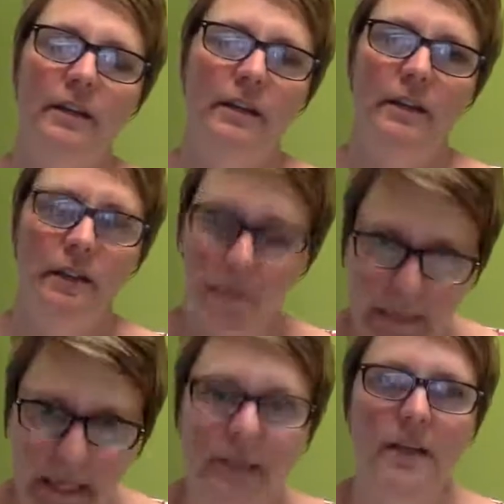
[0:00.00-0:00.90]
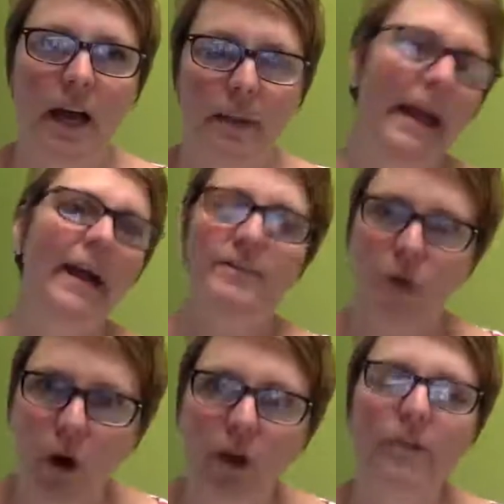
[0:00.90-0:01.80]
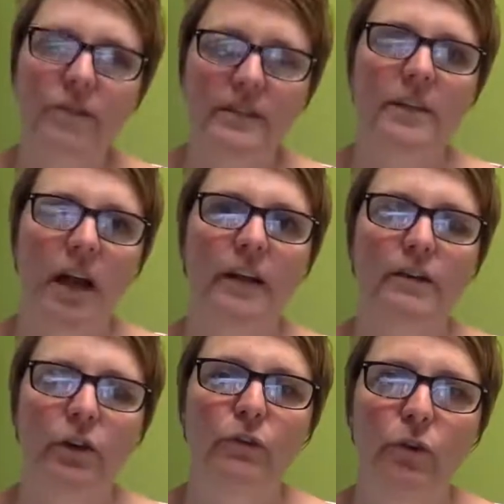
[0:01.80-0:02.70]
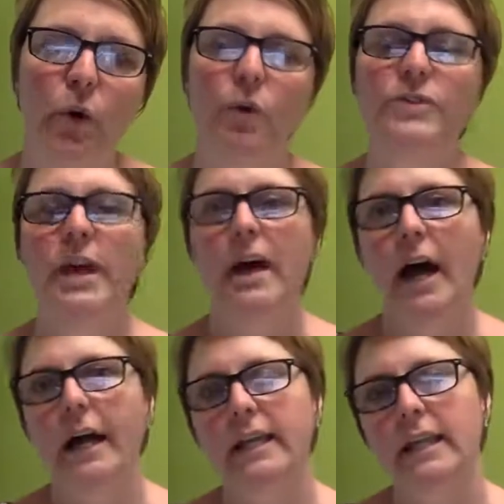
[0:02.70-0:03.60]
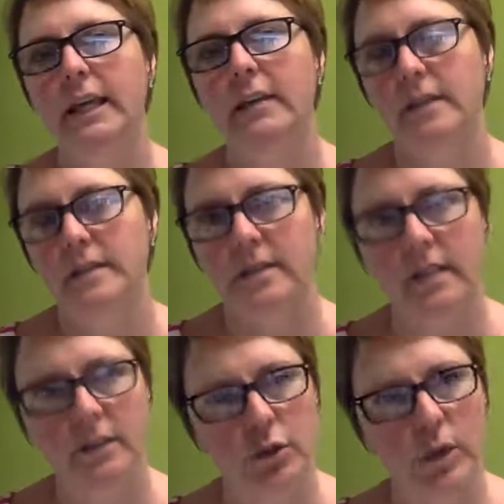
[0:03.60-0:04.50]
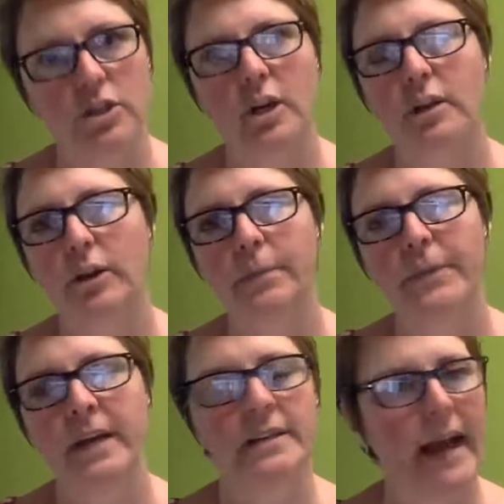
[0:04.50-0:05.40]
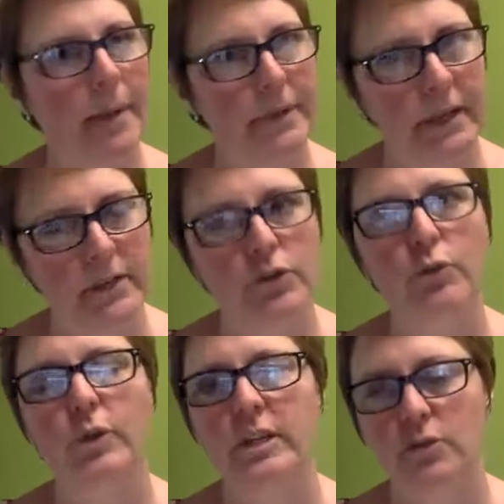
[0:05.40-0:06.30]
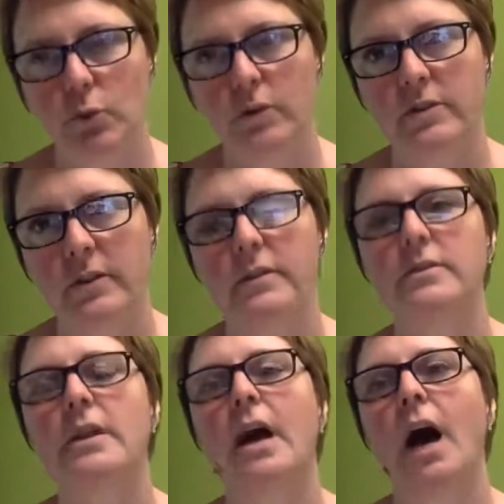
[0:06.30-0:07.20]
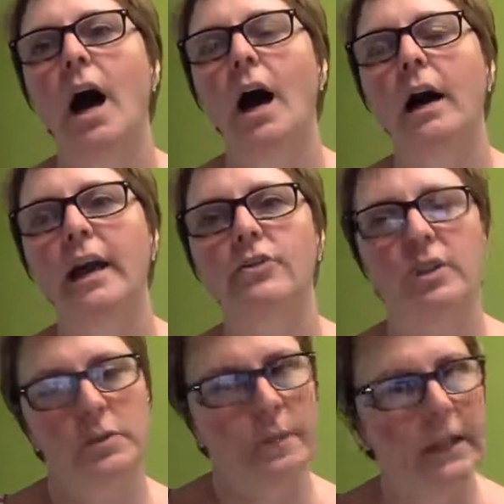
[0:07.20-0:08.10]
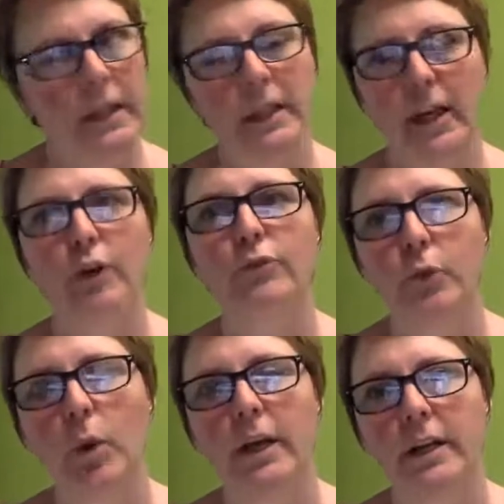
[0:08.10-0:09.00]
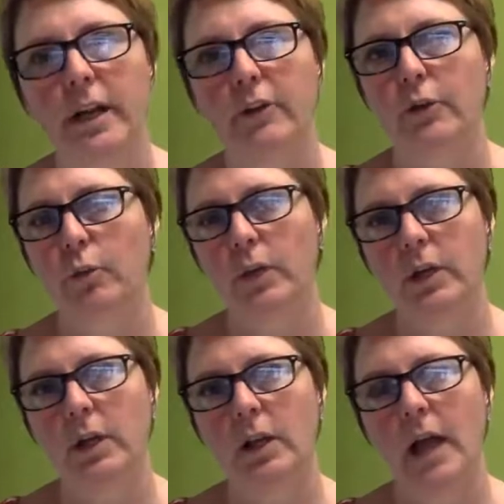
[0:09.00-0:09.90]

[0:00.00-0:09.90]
in the meantime, as all of this kind of unfolds, I think listening to each other, tapping into resources, and just being there for one another will